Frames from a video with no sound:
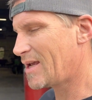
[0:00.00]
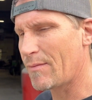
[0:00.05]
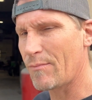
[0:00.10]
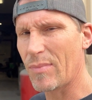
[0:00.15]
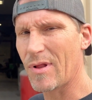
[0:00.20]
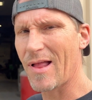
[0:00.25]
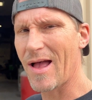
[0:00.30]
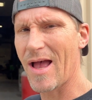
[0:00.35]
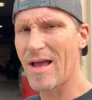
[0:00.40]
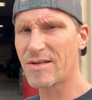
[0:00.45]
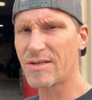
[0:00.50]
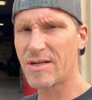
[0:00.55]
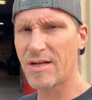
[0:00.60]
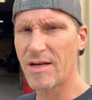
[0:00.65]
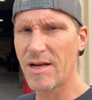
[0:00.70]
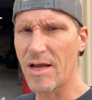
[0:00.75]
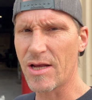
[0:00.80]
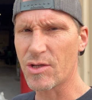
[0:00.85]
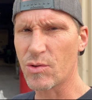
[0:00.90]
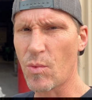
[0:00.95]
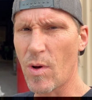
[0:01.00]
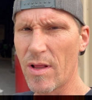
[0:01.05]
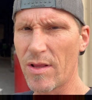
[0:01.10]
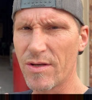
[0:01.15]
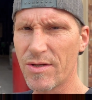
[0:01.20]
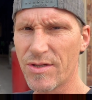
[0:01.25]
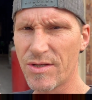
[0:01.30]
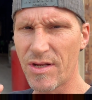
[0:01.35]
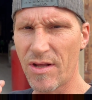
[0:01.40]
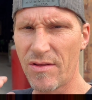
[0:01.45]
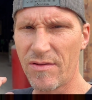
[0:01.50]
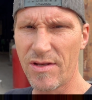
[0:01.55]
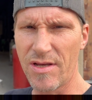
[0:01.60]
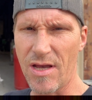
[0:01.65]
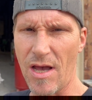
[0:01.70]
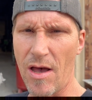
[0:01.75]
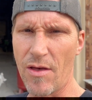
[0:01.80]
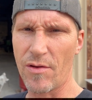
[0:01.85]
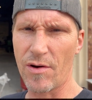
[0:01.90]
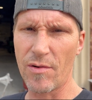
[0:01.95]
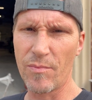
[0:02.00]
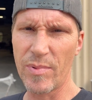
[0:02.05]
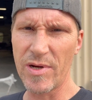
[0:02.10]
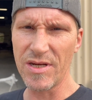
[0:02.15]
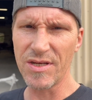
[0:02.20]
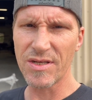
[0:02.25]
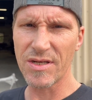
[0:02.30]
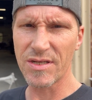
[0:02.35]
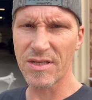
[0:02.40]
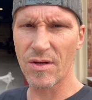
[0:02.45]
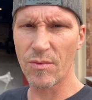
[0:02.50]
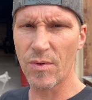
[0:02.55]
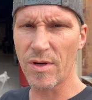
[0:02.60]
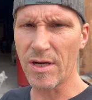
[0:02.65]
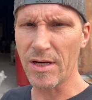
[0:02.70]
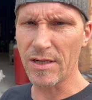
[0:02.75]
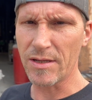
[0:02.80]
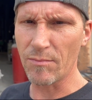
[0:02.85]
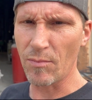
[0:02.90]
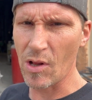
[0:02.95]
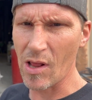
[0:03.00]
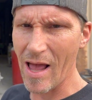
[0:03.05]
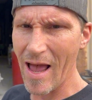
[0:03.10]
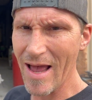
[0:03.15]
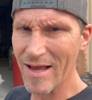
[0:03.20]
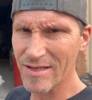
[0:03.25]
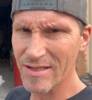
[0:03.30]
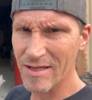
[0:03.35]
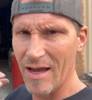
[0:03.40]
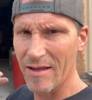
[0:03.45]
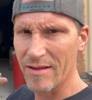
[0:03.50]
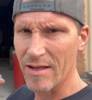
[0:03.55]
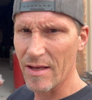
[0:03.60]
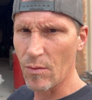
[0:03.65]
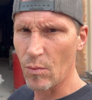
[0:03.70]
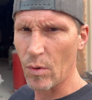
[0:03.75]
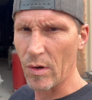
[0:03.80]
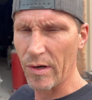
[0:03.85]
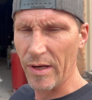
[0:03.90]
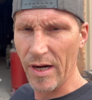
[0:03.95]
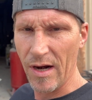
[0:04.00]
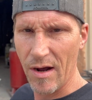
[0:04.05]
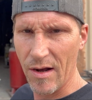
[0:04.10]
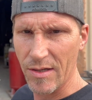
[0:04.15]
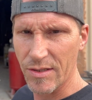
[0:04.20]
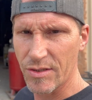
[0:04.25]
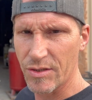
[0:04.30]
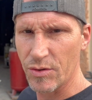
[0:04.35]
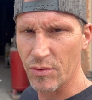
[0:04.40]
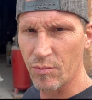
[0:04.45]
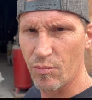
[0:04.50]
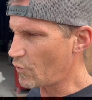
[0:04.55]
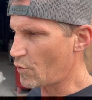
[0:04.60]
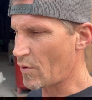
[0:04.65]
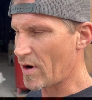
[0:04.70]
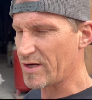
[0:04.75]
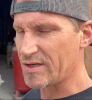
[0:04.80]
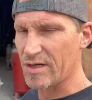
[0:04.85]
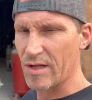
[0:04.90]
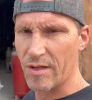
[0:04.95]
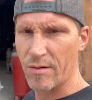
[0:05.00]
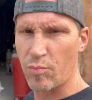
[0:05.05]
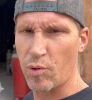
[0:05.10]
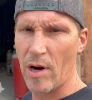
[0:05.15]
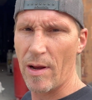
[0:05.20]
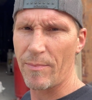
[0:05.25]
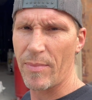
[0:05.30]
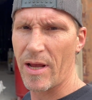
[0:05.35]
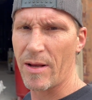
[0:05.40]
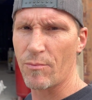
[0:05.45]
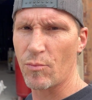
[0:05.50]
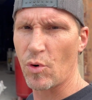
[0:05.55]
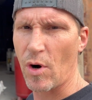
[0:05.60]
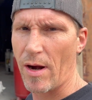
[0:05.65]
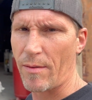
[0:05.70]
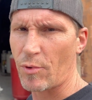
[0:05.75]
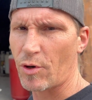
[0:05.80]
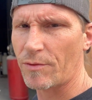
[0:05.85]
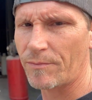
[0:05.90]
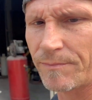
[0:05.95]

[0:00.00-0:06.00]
it blasted, as well as the other pieces that we need to blast, and then we'll get on to the rest of the prep and primer.